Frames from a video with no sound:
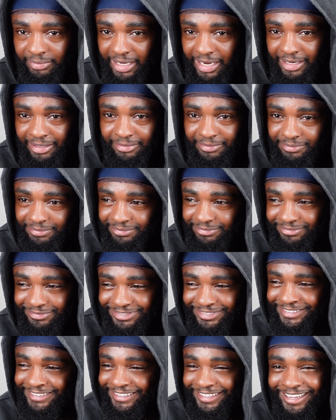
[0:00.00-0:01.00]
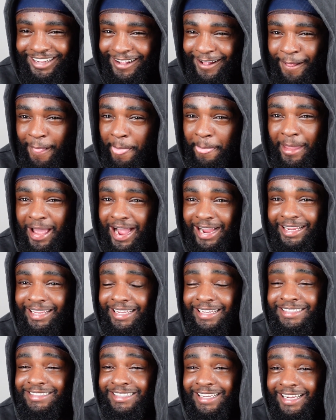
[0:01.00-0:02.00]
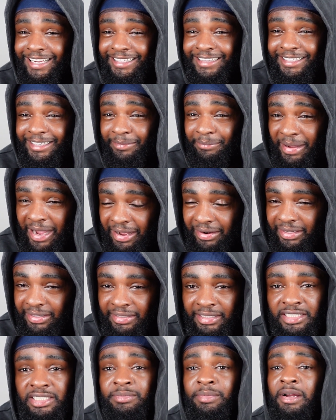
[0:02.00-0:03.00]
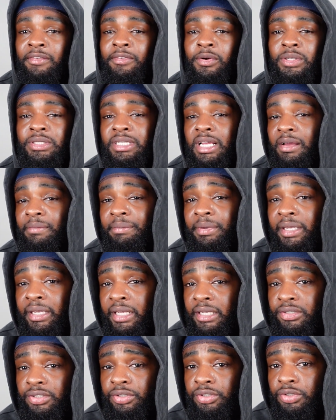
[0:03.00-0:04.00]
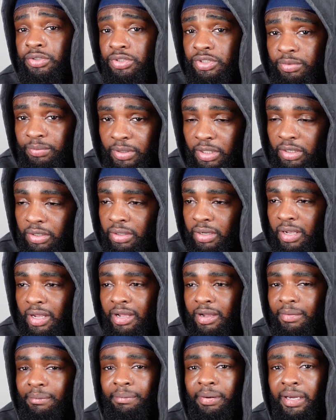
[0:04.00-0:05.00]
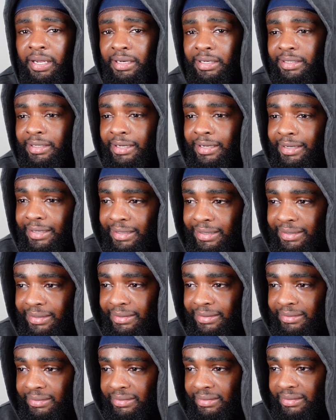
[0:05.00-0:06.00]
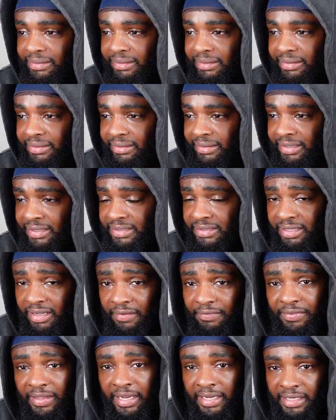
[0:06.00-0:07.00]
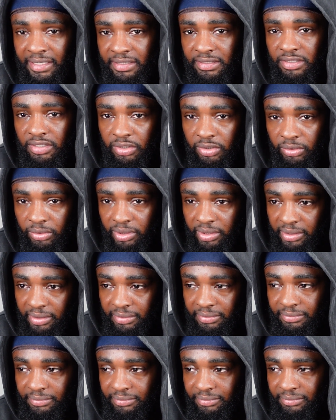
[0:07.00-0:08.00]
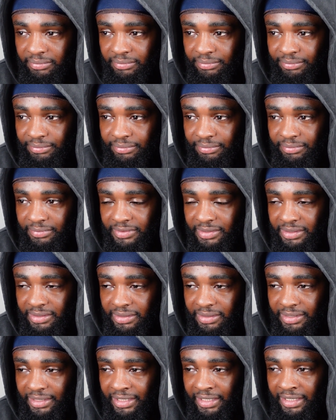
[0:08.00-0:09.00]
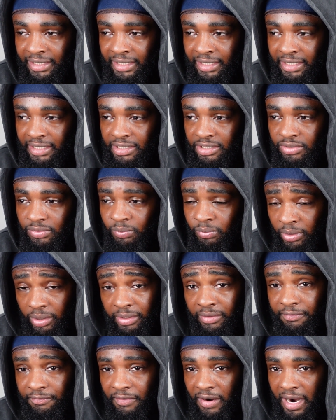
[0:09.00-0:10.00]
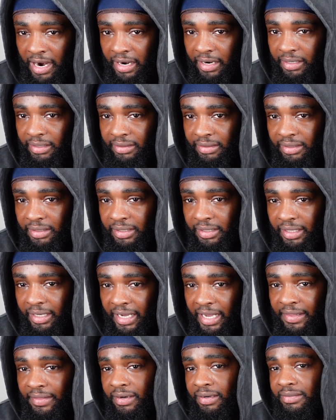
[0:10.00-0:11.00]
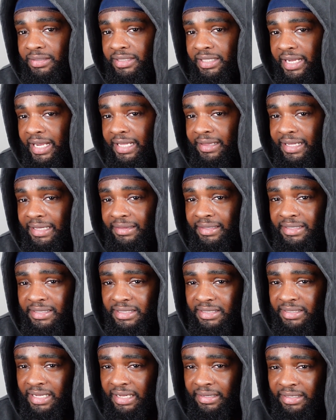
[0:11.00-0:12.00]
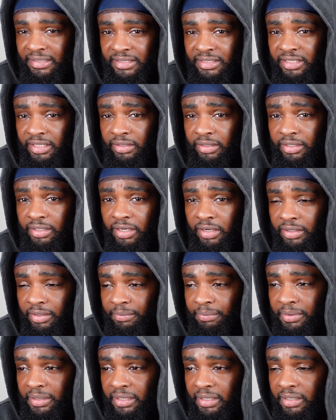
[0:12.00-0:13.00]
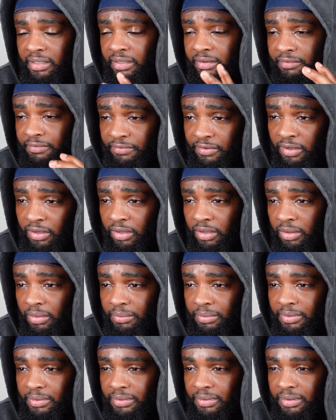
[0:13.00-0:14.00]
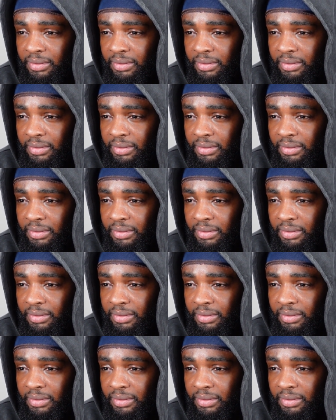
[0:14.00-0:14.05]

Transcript: like I can't say anything about it. This is my first time being introduced to bro, but the stuff that he's doing is really fire. And they're saying that this is not necessarily gonna be confirmed